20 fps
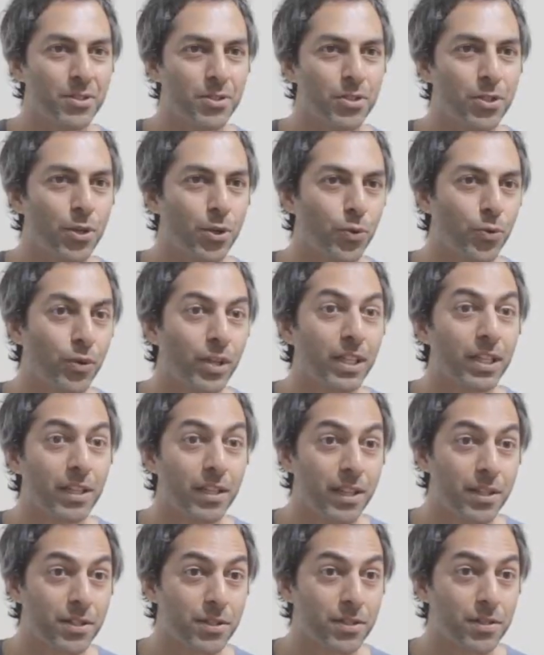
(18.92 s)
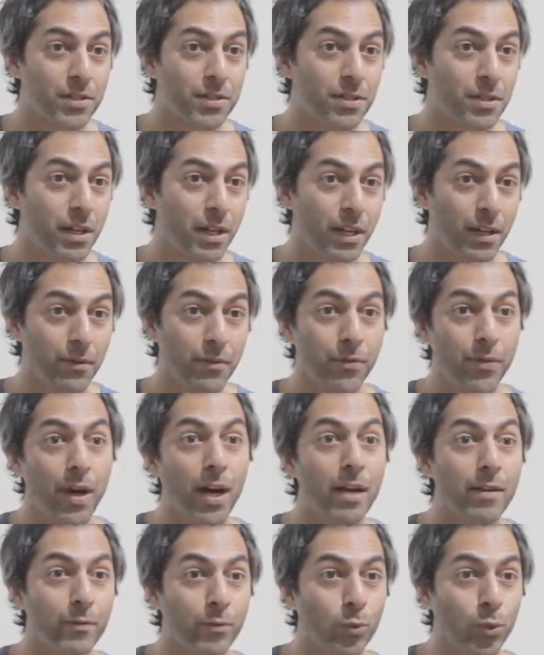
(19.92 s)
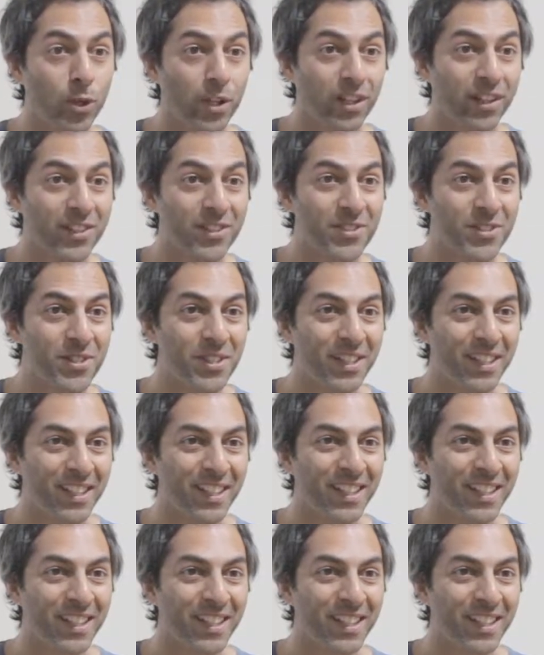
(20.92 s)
So really there's 5 works